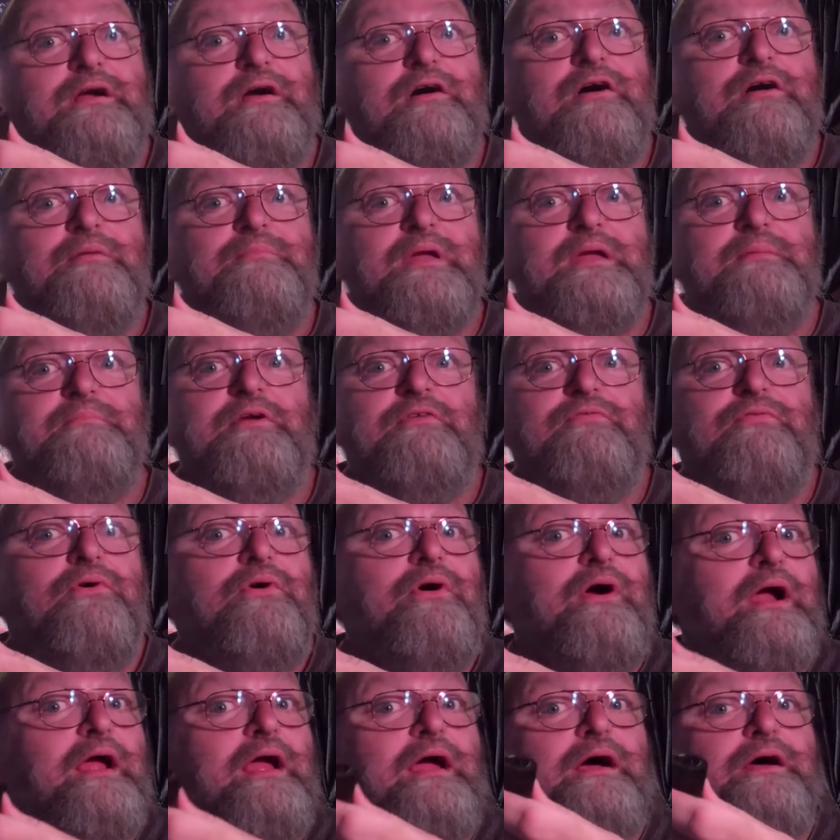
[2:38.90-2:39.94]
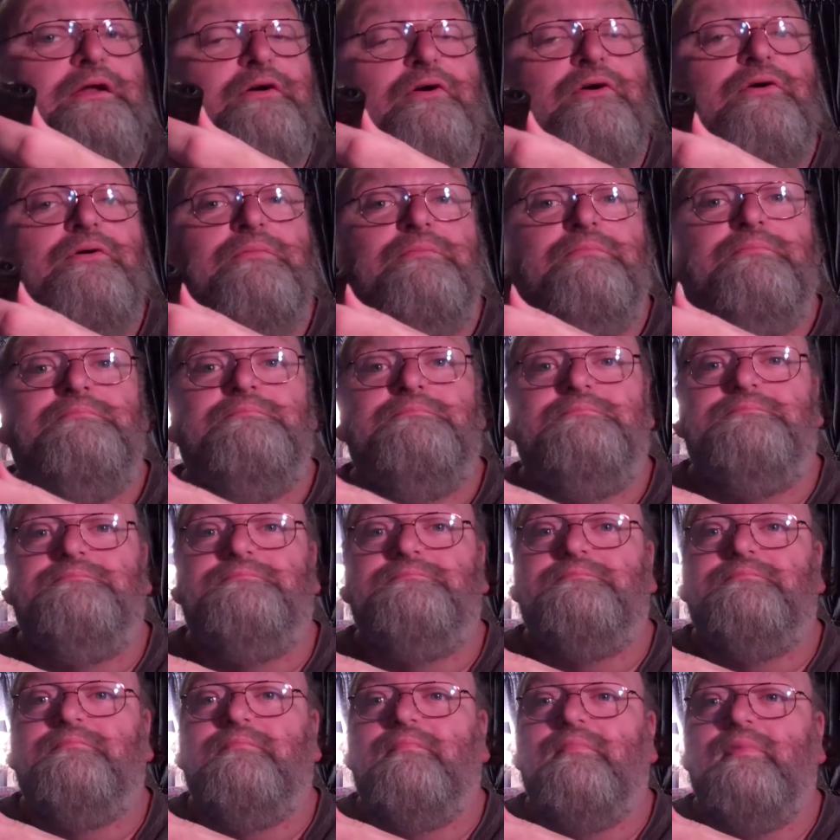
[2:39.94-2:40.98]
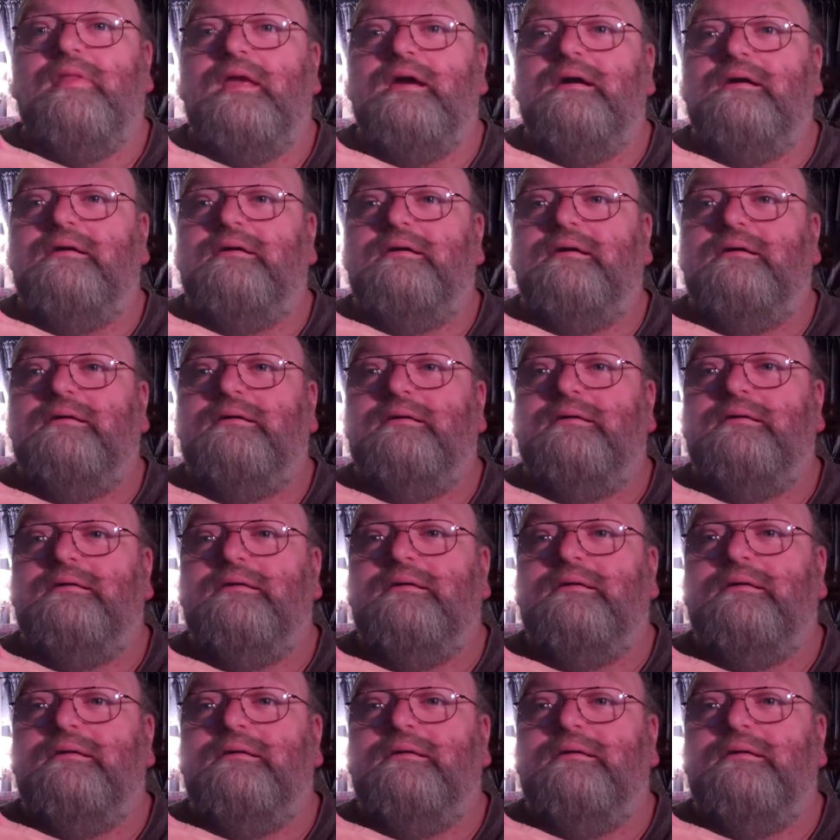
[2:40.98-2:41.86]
to call me before I got home. I